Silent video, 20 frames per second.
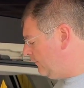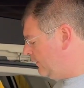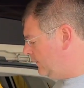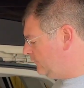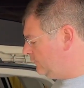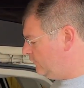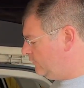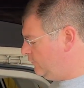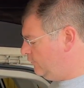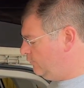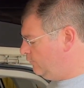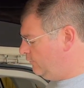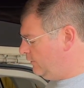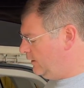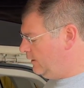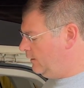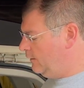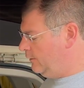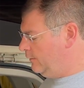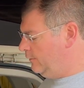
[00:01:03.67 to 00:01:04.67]
us to
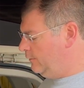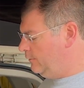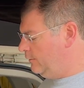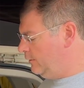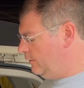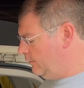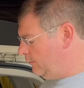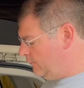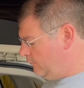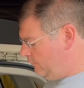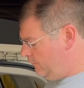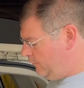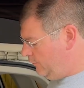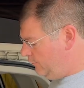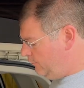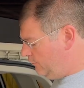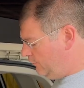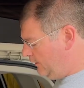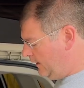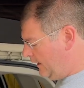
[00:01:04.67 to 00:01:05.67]
relearn
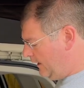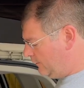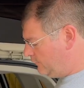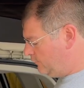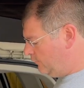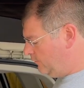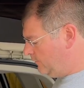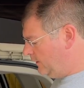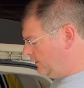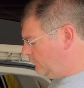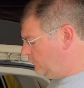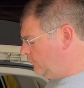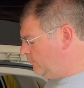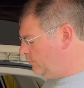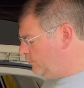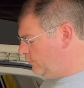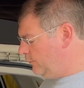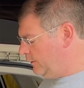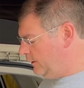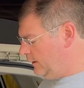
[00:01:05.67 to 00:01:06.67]
through the actual OBD2
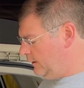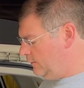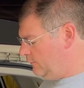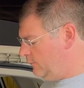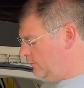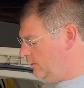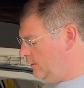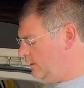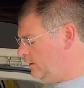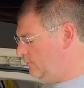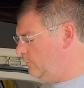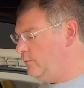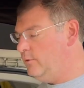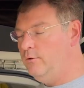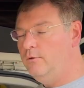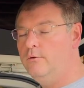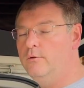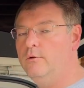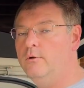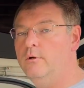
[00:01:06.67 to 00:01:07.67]
port into the
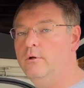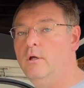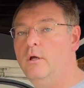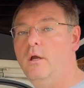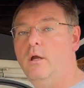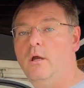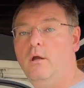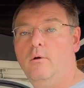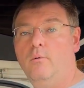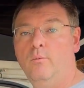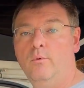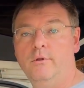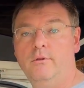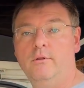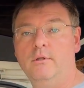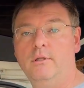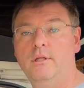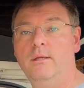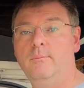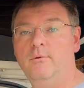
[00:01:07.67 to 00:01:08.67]
computer with
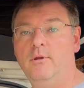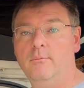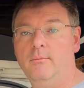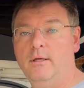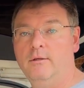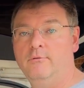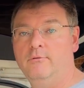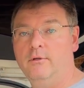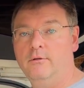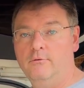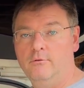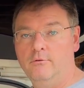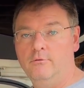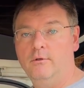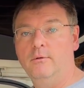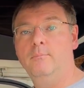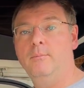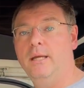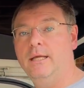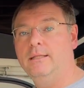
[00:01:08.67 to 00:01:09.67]
the TPMS sensors
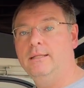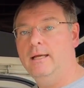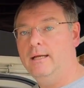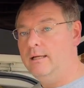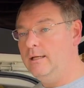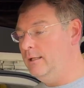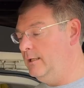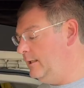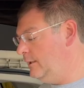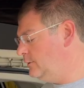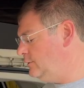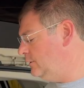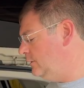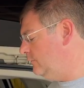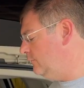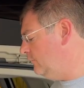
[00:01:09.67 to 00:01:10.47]
and make that connection.